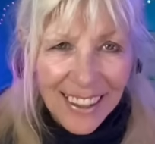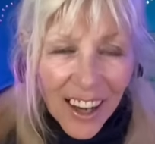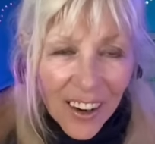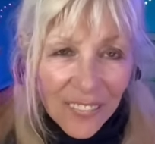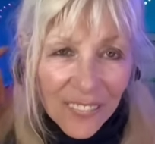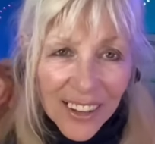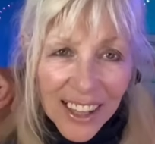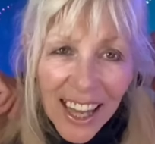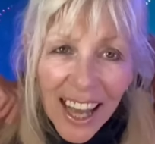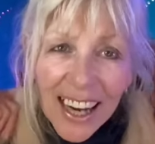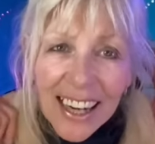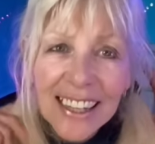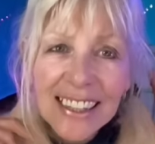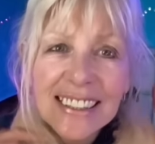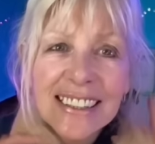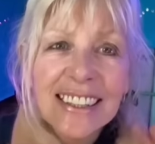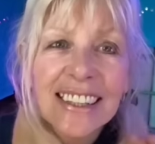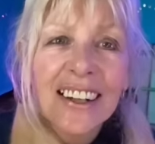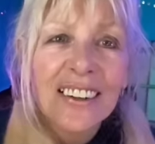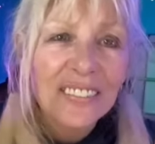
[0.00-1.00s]
we got to
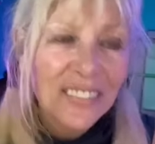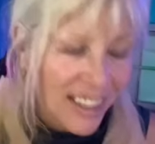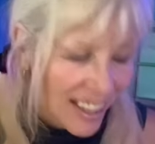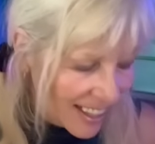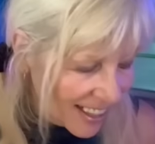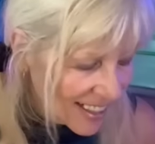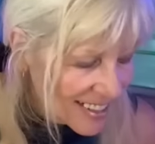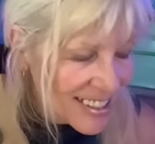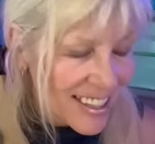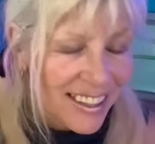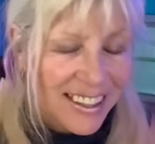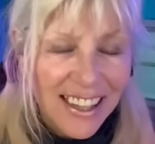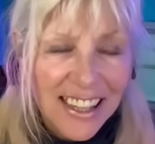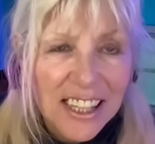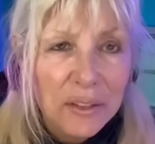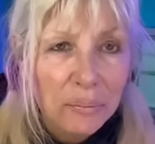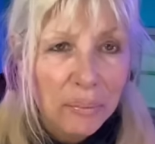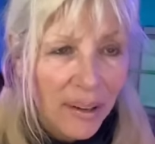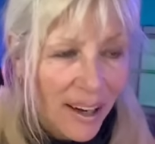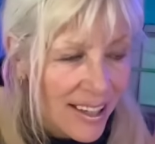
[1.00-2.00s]
chill because of
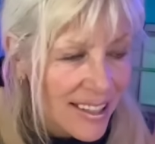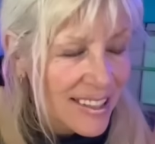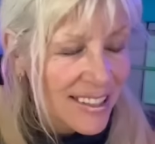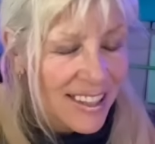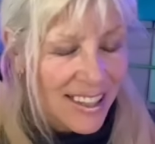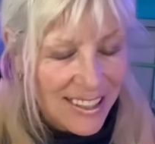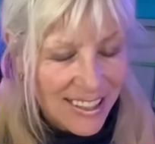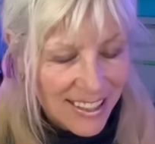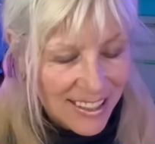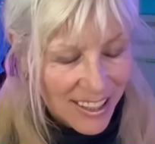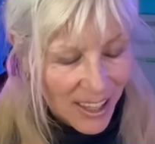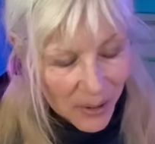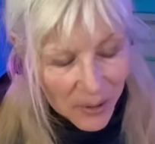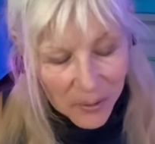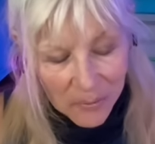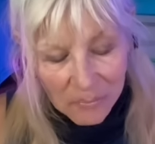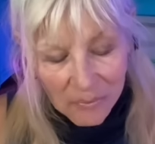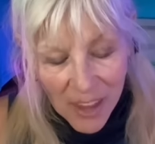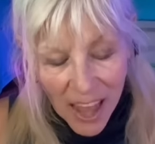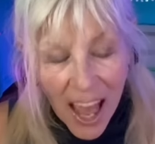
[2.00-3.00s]
these prices.
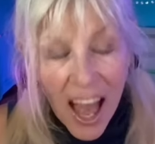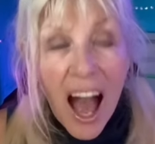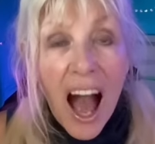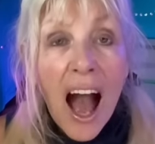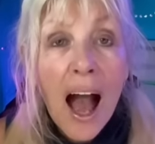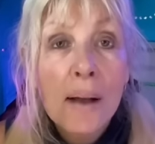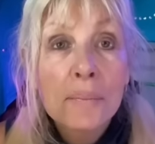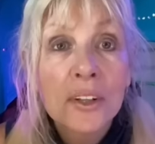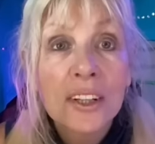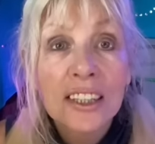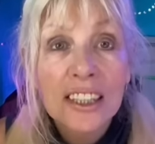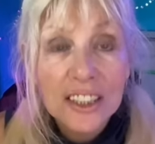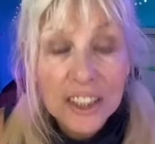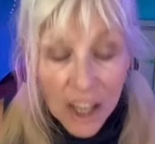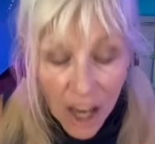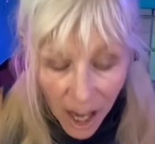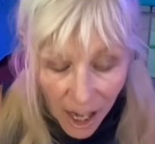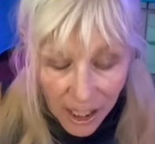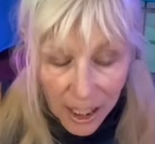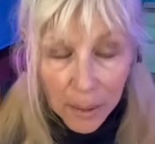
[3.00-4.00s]
So I'm going to
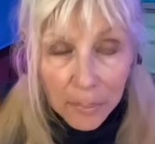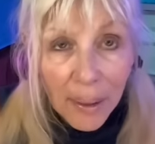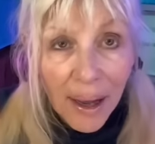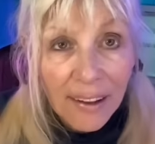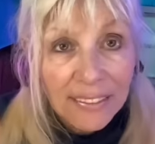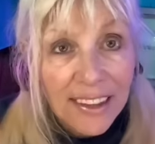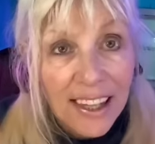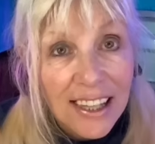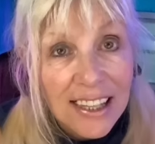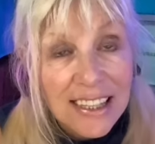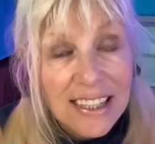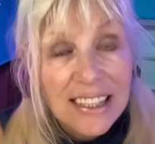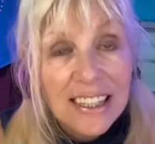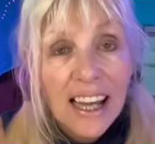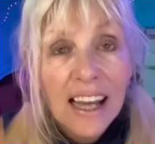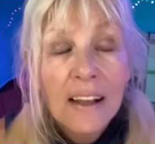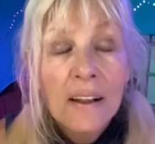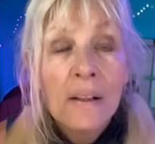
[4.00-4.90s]
talk about this.